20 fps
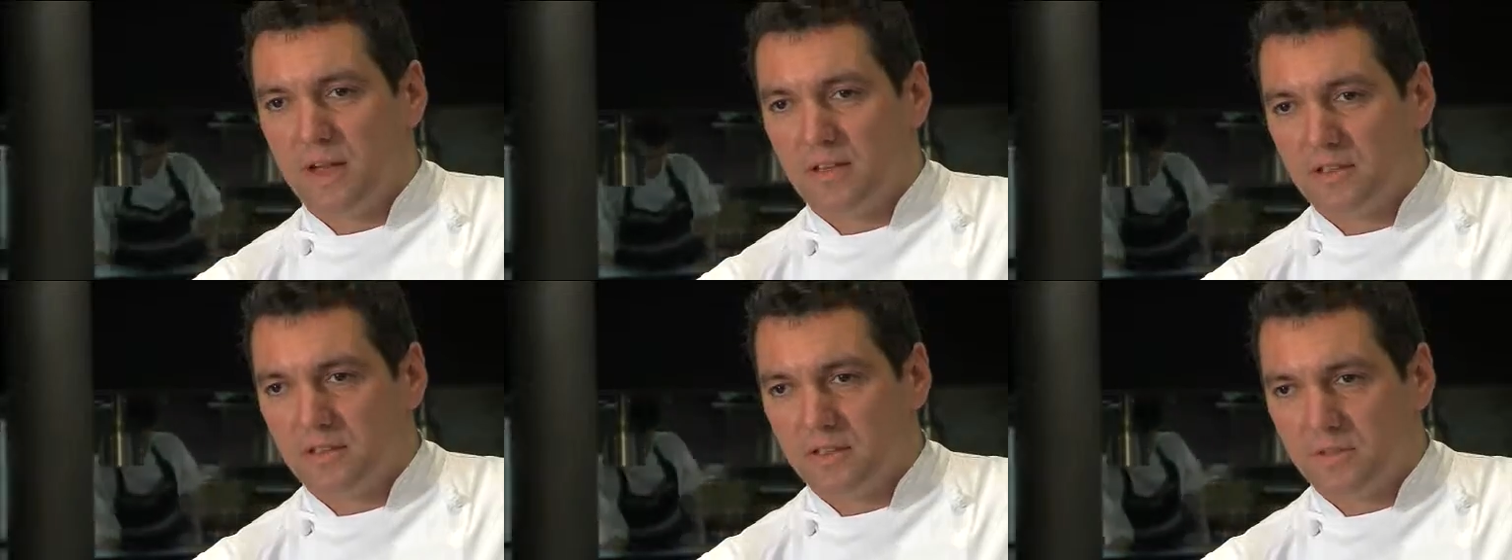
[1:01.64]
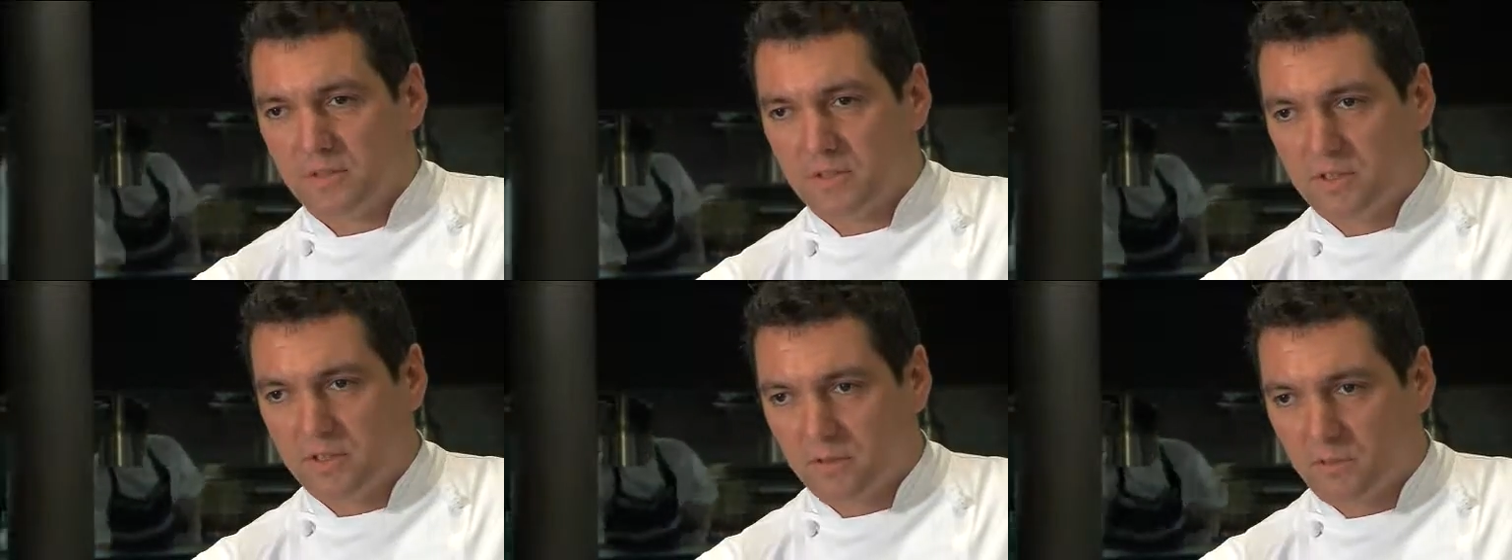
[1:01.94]

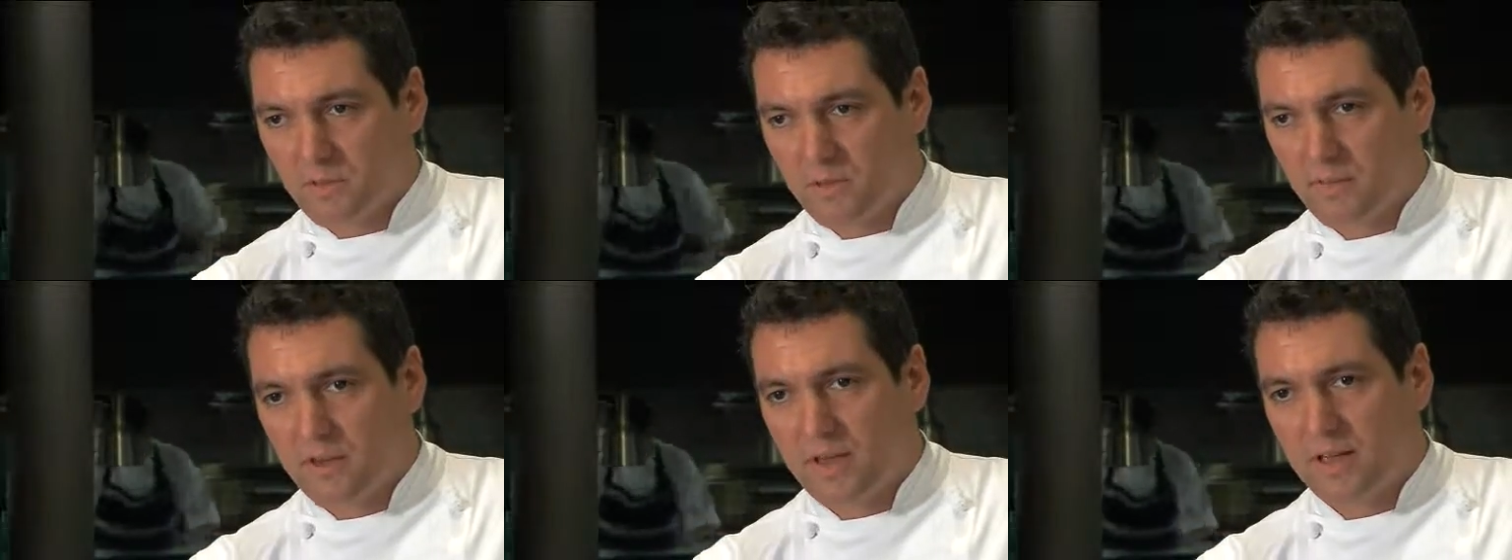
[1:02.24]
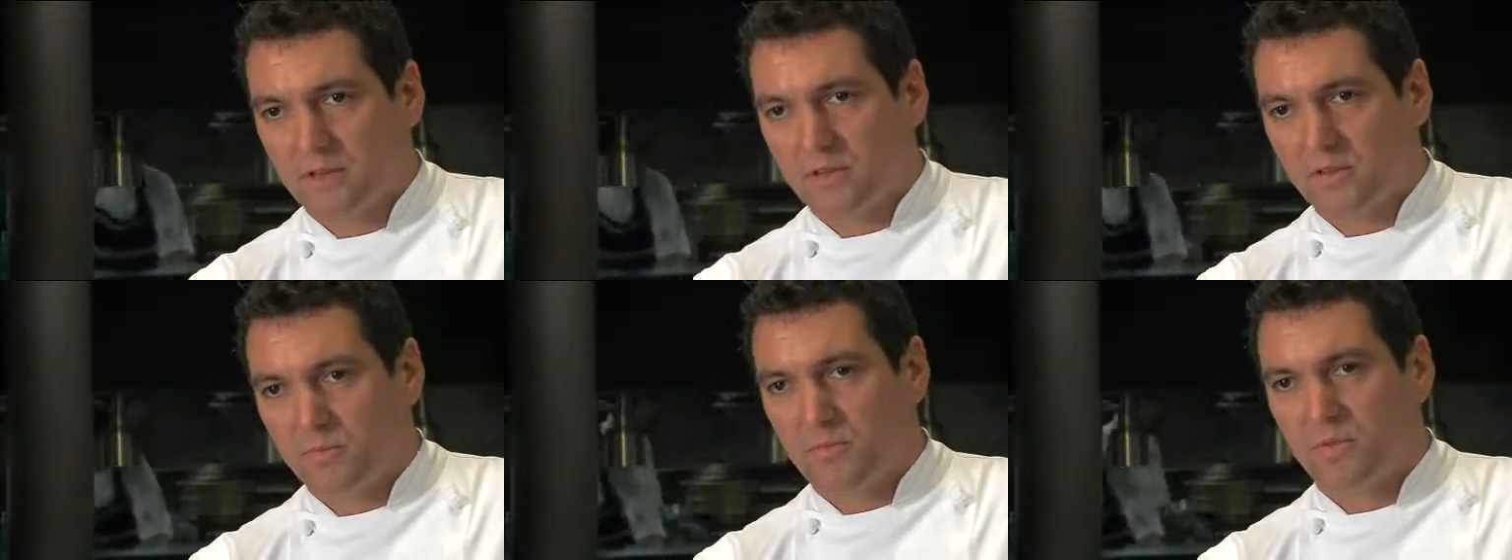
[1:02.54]
parsnips, a little bit of
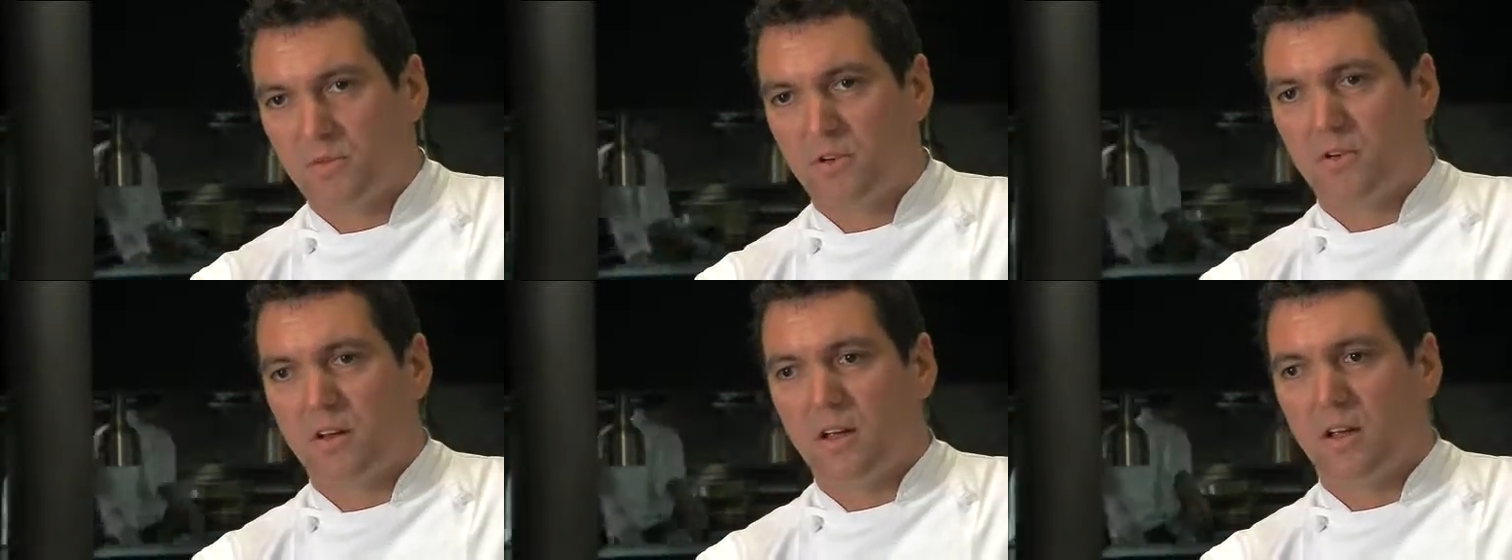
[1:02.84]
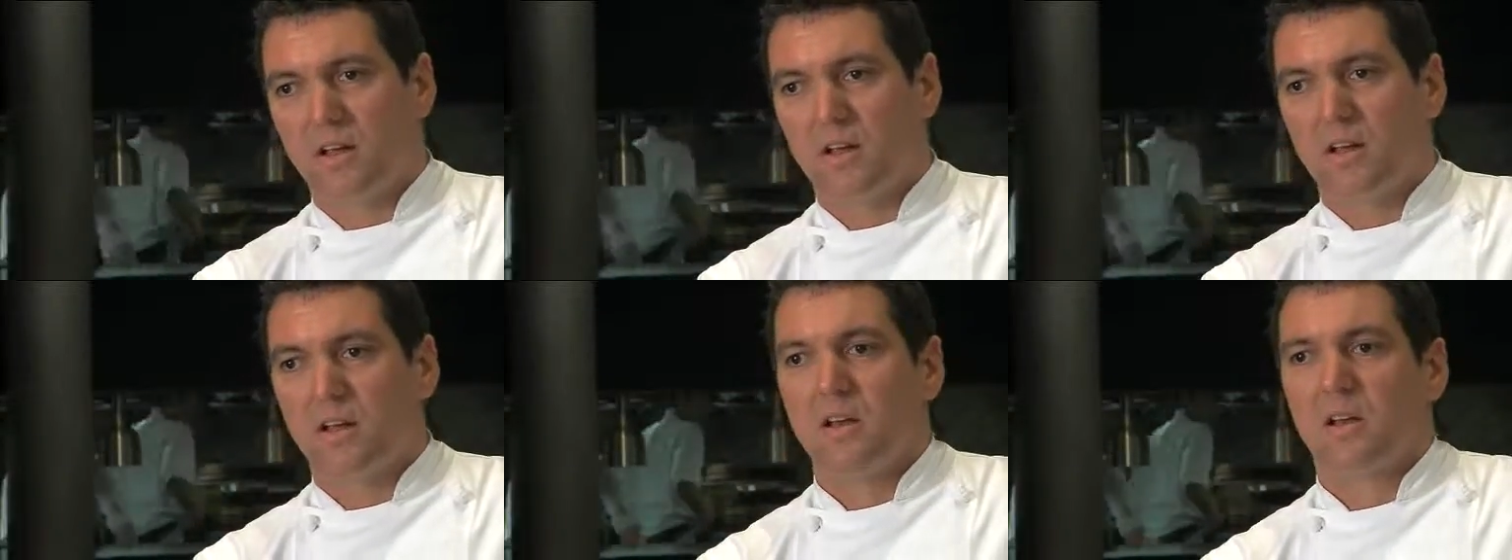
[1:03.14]
parsnip
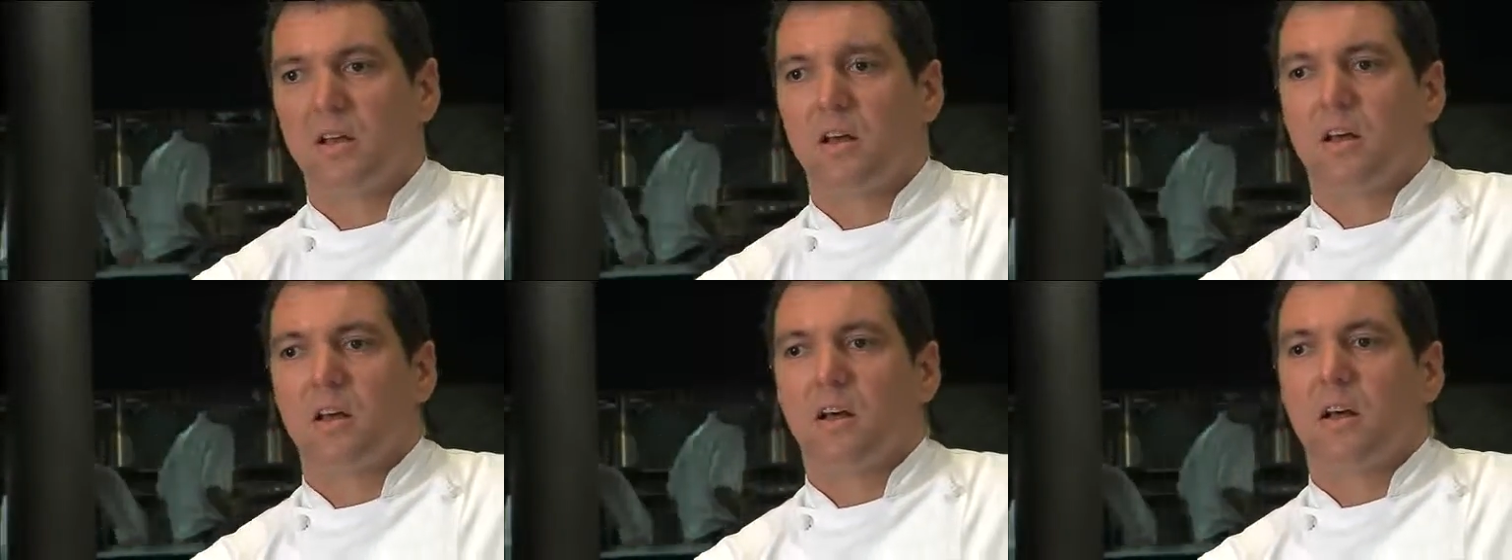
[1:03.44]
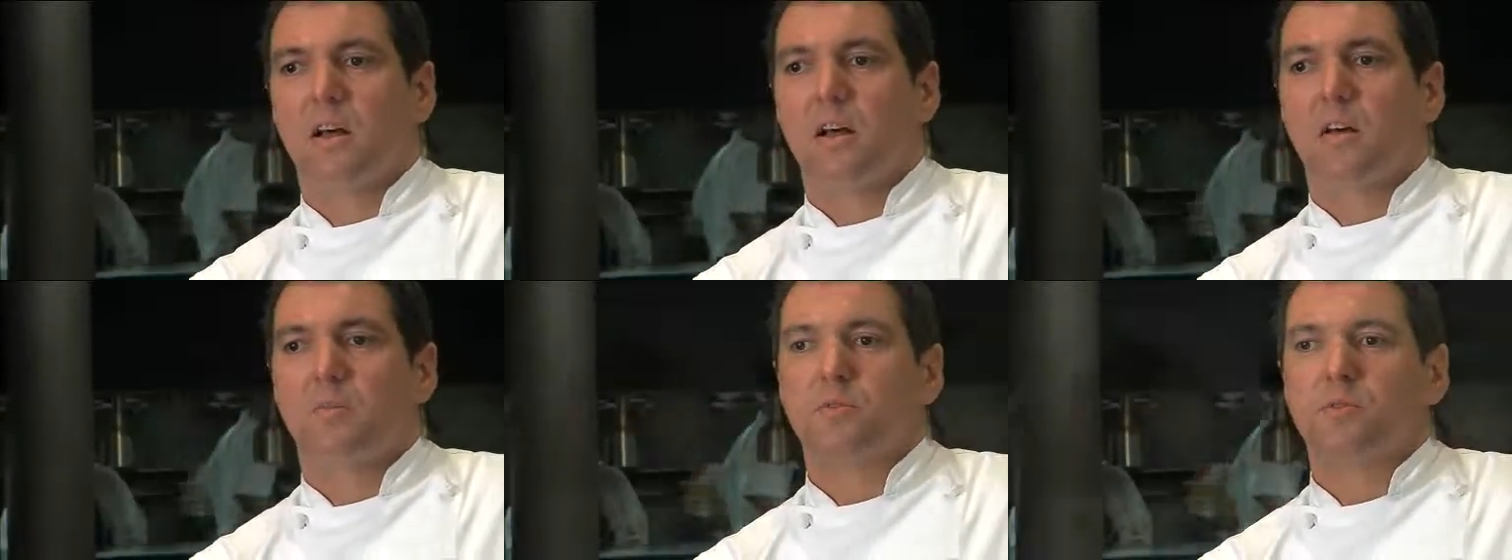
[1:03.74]
puree,
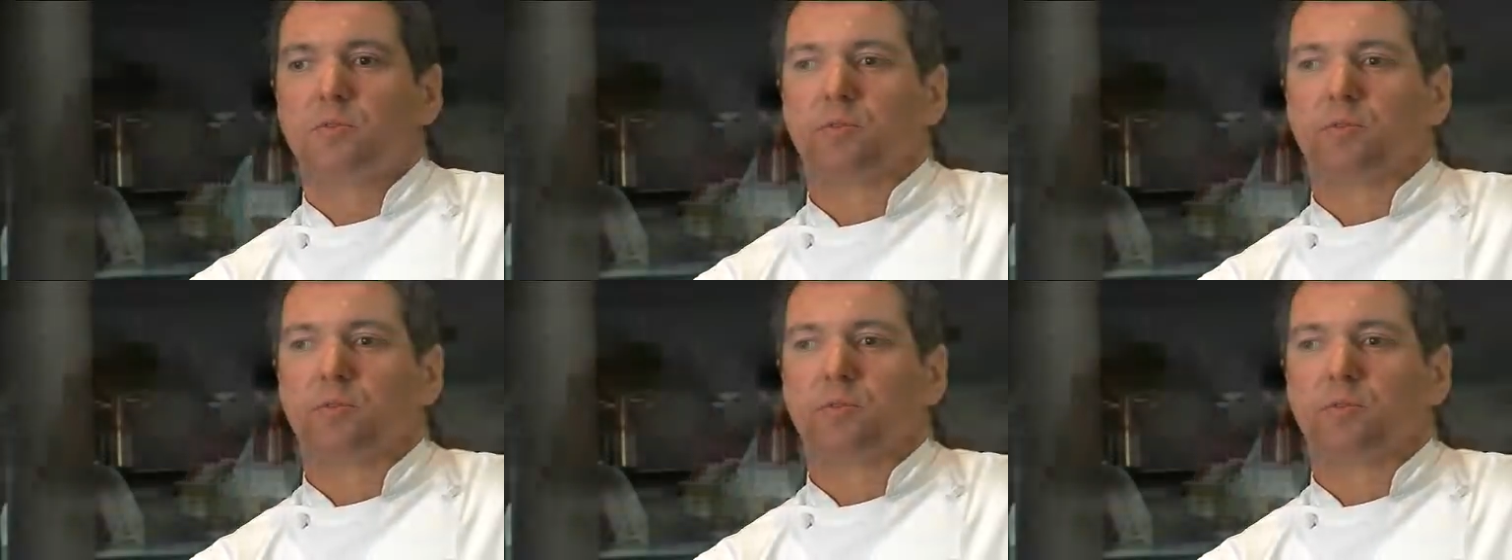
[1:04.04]
some